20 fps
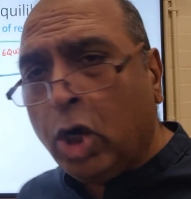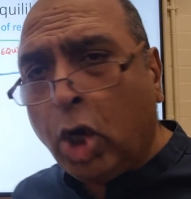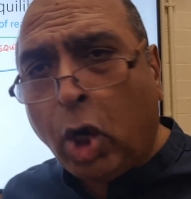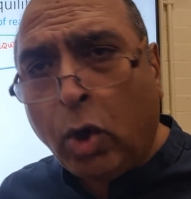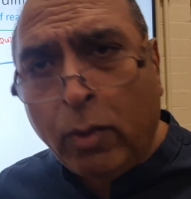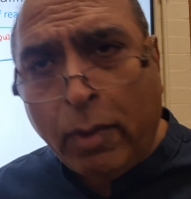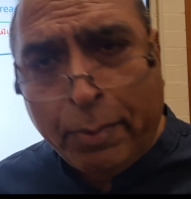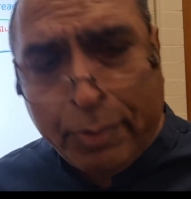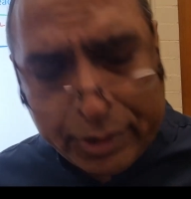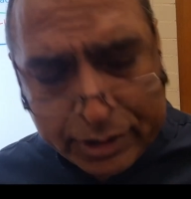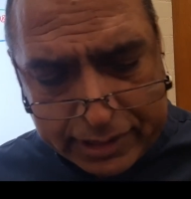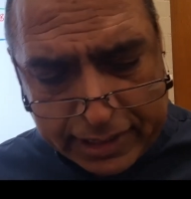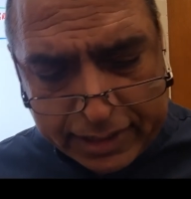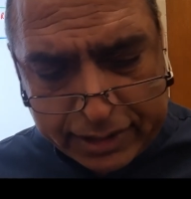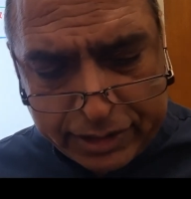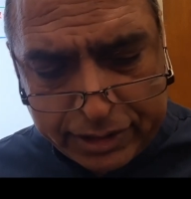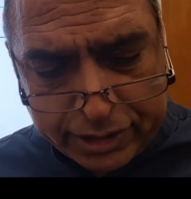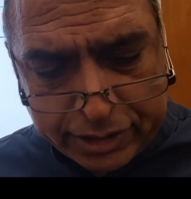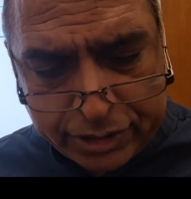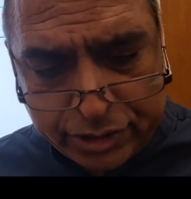lower
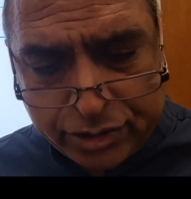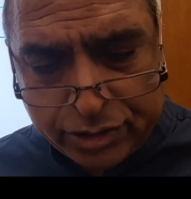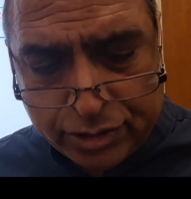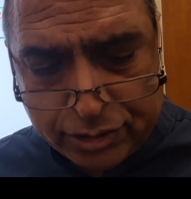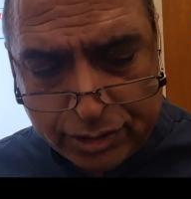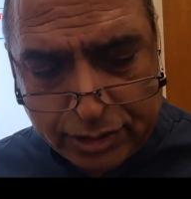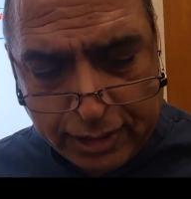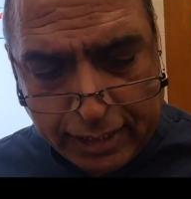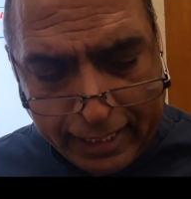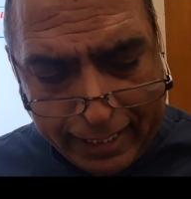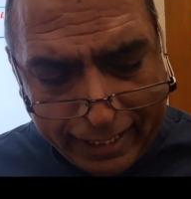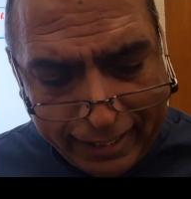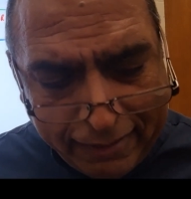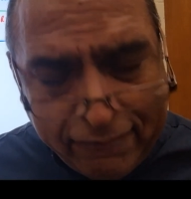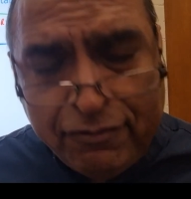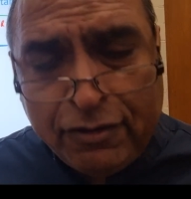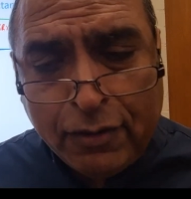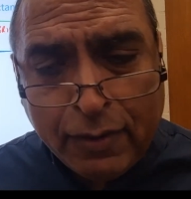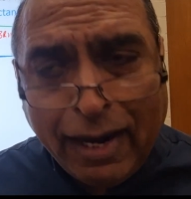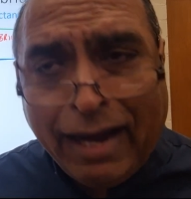percentage?
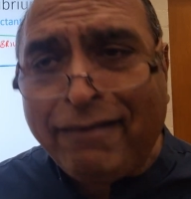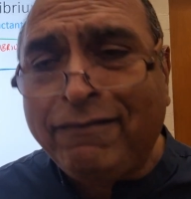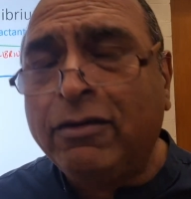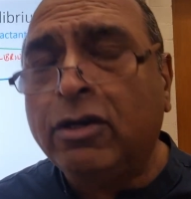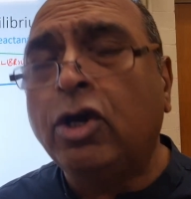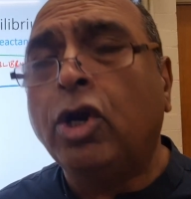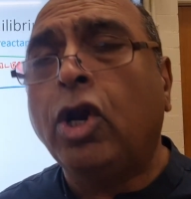If you have a